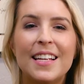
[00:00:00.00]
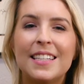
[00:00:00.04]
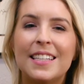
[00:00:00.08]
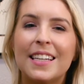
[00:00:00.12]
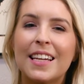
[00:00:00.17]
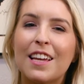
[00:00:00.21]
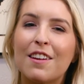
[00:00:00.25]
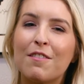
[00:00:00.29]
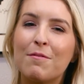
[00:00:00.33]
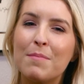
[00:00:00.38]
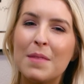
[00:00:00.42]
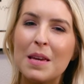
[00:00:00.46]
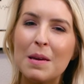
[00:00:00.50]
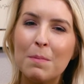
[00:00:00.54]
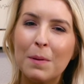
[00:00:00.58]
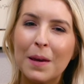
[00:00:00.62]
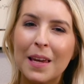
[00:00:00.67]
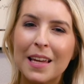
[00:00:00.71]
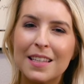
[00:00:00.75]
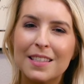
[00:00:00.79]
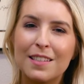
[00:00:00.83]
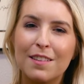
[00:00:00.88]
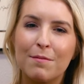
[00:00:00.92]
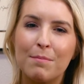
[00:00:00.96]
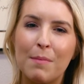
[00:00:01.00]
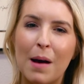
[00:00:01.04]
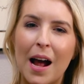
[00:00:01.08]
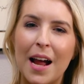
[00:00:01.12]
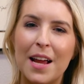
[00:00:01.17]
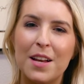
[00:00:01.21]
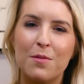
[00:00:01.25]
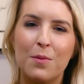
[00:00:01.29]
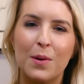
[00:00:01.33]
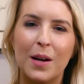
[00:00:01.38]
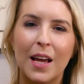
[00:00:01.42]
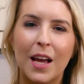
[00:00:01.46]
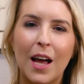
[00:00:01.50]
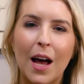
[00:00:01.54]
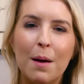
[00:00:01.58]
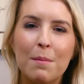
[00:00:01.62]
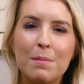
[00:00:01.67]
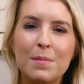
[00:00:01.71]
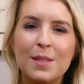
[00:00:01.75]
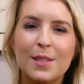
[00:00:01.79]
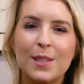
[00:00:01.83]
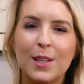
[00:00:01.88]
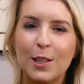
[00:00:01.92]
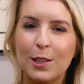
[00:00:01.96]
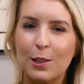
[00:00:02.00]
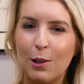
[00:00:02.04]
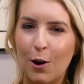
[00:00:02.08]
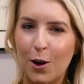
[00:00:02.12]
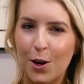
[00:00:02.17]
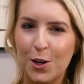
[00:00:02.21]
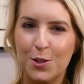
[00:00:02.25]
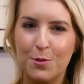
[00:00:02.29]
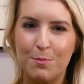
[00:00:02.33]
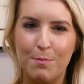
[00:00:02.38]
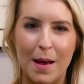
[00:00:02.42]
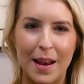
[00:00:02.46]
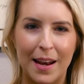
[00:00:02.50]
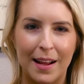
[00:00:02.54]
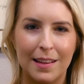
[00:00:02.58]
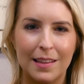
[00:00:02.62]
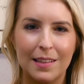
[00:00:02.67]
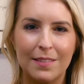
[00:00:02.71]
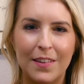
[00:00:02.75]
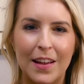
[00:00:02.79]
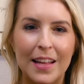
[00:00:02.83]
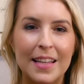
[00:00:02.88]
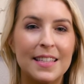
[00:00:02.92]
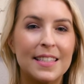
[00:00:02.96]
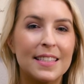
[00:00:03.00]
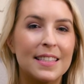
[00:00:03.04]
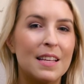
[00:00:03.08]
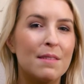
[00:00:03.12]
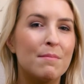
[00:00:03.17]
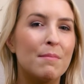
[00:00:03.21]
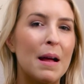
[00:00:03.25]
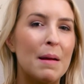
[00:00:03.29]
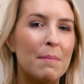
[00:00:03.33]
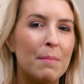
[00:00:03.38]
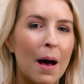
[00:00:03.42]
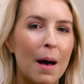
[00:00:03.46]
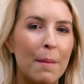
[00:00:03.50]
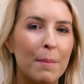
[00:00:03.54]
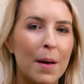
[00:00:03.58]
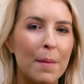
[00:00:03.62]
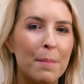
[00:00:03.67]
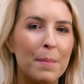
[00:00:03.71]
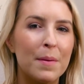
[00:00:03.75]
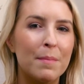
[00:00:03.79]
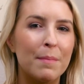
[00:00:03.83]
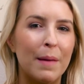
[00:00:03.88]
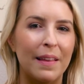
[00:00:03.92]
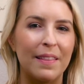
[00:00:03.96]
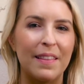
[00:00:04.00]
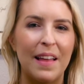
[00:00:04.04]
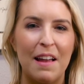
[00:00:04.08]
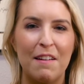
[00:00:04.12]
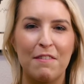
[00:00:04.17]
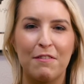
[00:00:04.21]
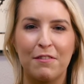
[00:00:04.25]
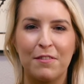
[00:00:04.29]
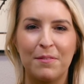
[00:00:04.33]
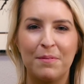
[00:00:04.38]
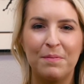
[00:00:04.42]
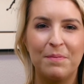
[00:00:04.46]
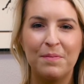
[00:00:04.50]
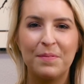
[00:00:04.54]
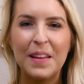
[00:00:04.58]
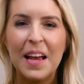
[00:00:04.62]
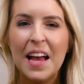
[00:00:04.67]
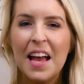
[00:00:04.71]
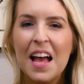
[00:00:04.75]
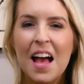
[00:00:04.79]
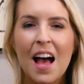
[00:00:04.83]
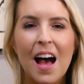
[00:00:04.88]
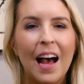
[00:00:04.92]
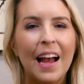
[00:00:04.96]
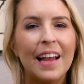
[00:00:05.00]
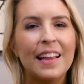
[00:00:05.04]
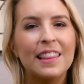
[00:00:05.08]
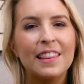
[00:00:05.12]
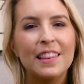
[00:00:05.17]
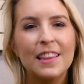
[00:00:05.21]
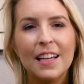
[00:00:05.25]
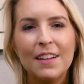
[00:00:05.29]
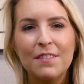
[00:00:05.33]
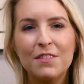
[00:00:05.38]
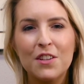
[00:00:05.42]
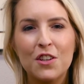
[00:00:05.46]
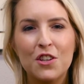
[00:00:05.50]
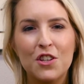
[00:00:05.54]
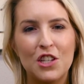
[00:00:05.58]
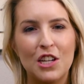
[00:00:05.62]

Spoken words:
to give me peace of mind when it comes to large medical events that might pop up in my life. I'd love to